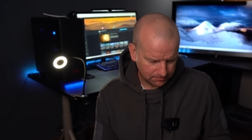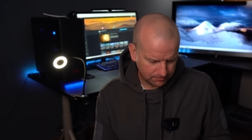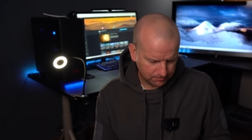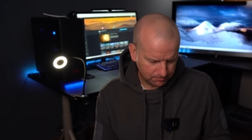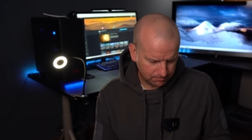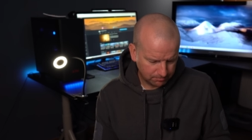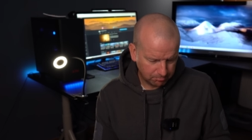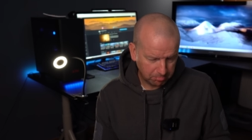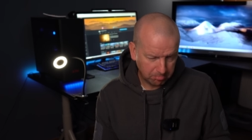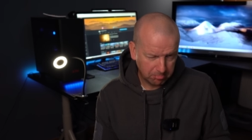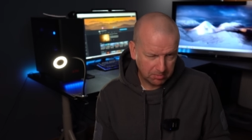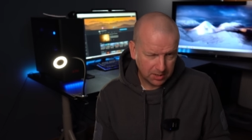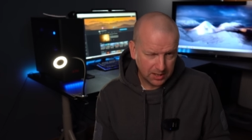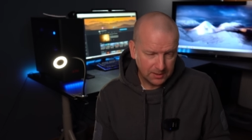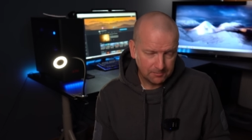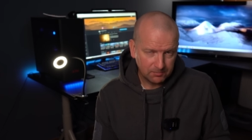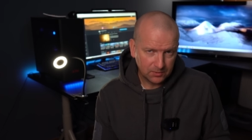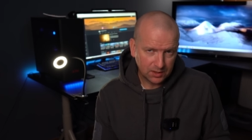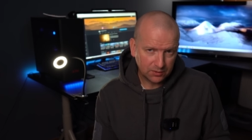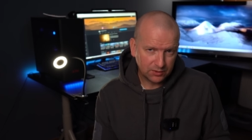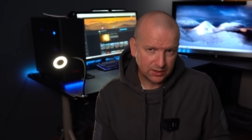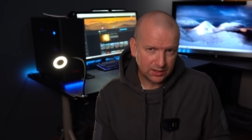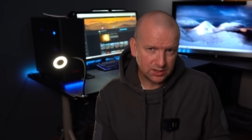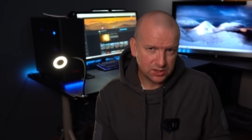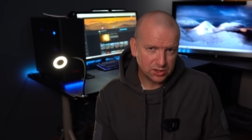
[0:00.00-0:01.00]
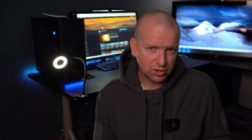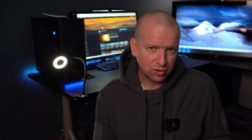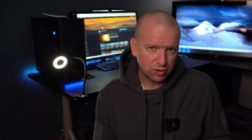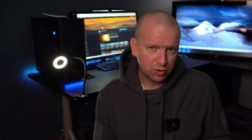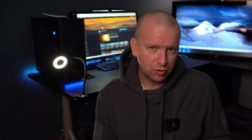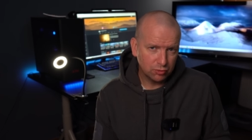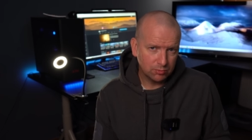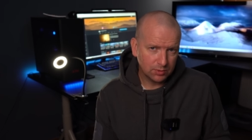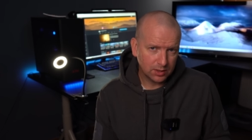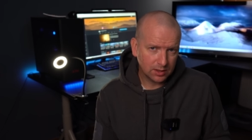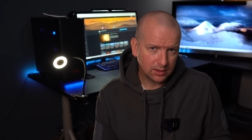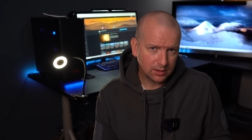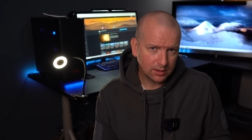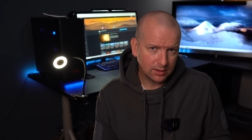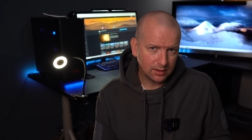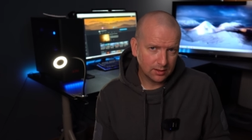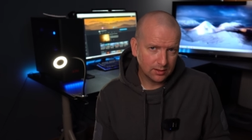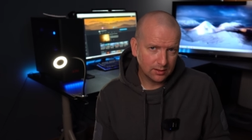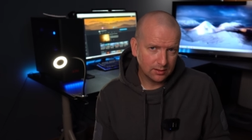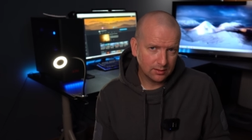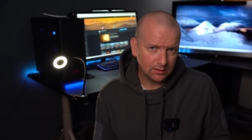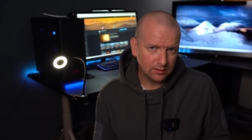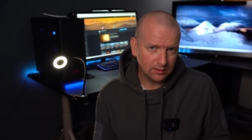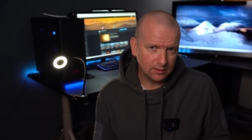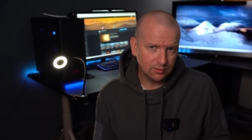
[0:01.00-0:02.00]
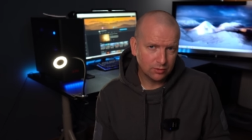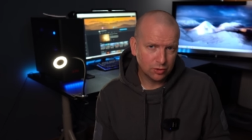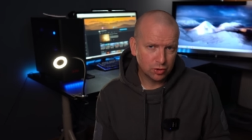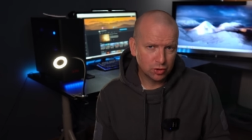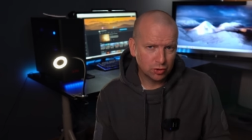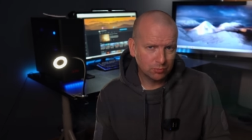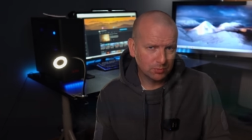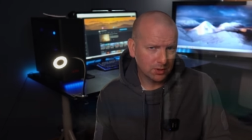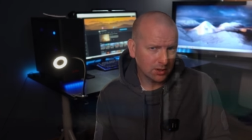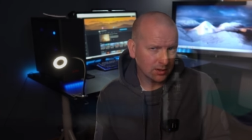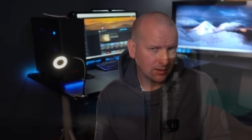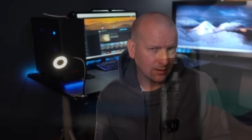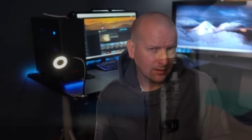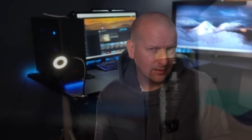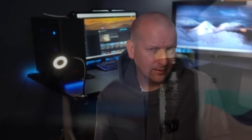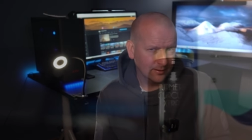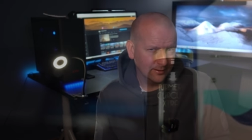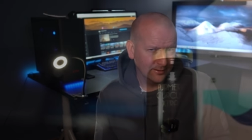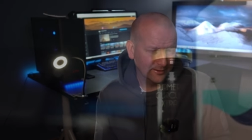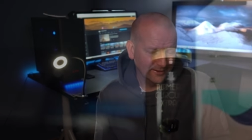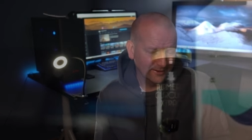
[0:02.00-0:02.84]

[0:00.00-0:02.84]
I think it's the turmeric in the turmeric